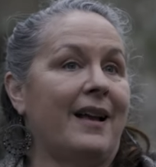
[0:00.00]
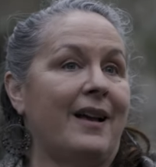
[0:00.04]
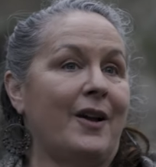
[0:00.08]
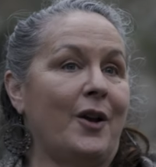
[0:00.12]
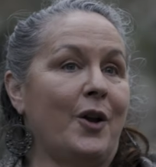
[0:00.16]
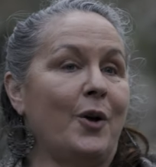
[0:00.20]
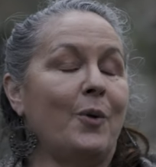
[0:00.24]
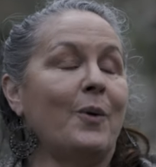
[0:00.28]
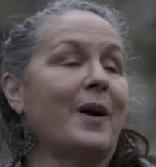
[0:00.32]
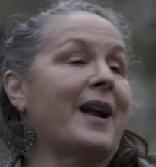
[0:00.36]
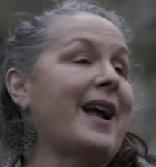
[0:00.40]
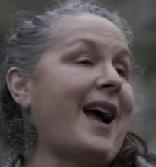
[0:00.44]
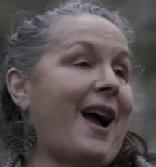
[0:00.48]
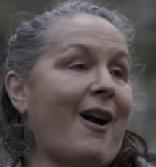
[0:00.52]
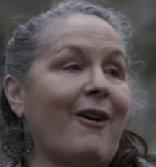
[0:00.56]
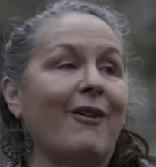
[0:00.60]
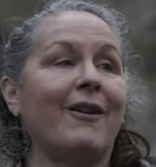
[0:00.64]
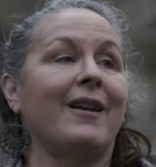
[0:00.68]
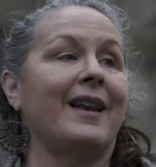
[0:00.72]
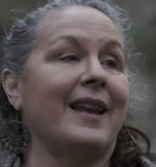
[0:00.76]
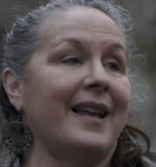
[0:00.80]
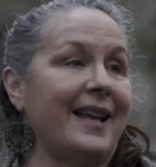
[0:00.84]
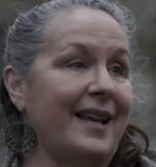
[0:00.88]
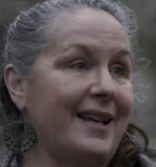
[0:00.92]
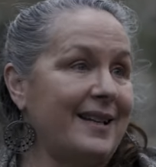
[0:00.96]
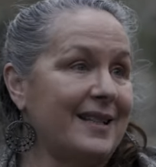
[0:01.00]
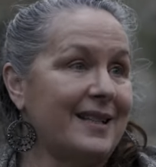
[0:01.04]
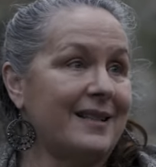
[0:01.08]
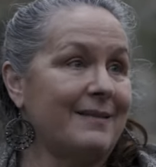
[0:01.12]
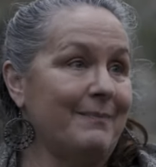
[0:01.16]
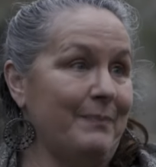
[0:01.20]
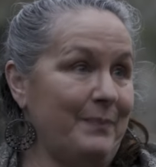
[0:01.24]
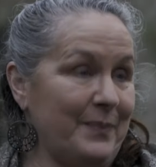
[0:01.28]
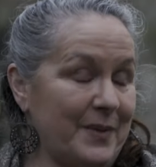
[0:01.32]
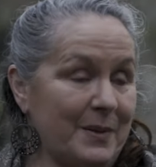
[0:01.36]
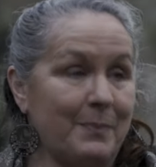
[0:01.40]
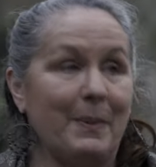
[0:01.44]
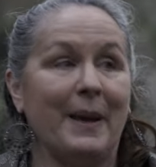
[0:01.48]
who are currently
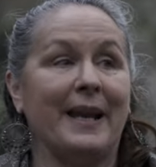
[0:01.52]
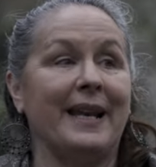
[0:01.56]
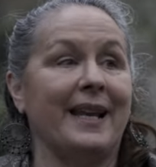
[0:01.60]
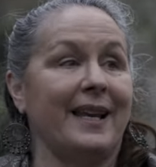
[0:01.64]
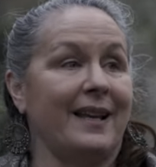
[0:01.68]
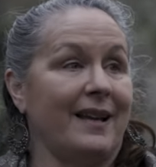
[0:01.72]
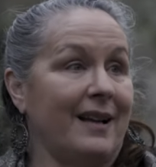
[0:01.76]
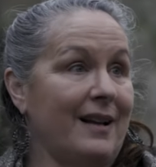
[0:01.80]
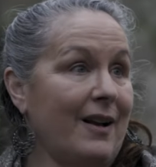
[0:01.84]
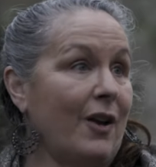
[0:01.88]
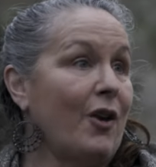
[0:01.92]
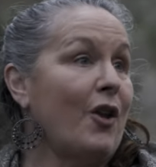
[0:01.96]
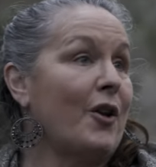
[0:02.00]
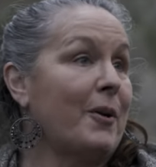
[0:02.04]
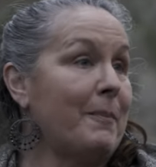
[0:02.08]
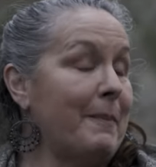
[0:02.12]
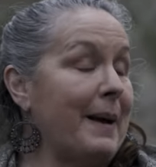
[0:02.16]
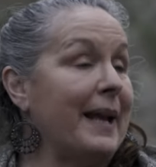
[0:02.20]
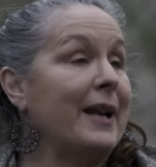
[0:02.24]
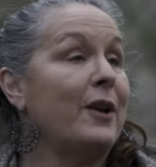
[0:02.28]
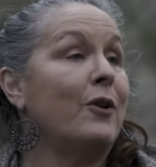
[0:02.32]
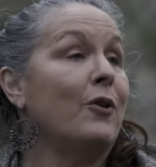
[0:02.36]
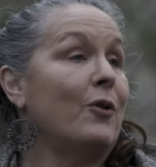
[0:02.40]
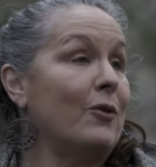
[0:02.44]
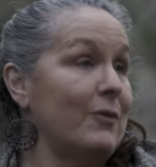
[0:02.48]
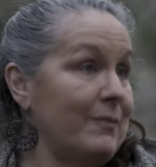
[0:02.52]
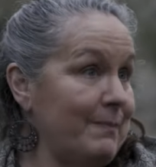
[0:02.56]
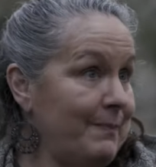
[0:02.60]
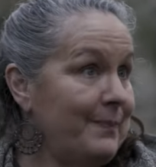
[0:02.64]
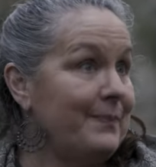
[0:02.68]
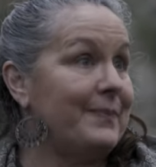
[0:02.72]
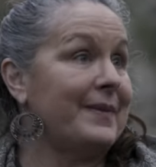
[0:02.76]
spending a lot of money, or